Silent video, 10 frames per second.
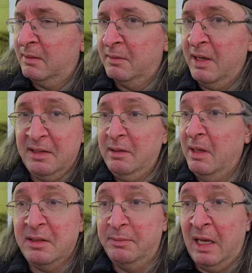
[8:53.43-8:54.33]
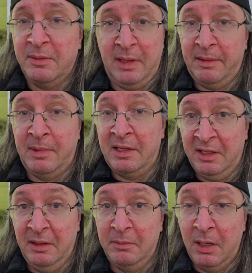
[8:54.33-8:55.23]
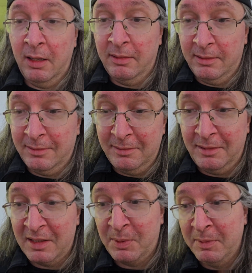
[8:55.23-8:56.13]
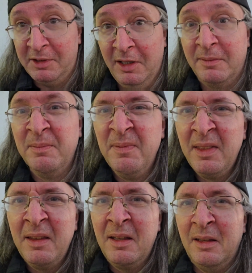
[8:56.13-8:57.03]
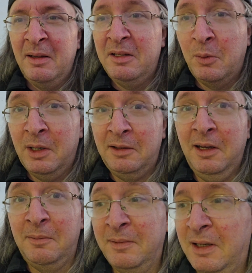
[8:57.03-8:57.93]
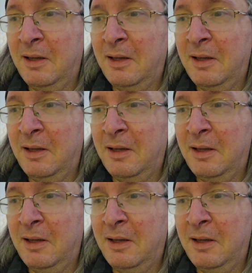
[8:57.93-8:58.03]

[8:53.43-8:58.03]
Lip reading: That's it. That's it. That's pretty much it. It's a one and done.